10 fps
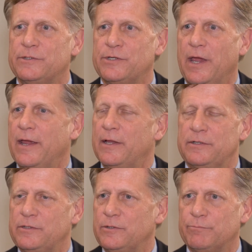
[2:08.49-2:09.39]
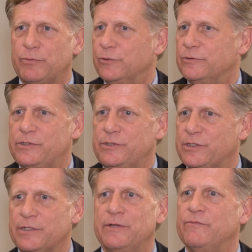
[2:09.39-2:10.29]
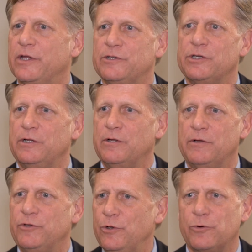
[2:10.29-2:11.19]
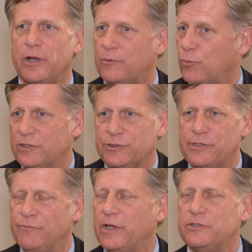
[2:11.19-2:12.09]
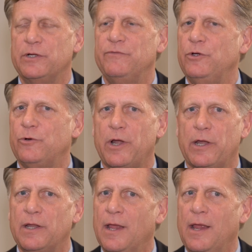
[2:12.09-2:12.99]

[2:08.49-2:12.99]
to end Putin's invasion of Ukraine, Russia's invasion of Ukraine.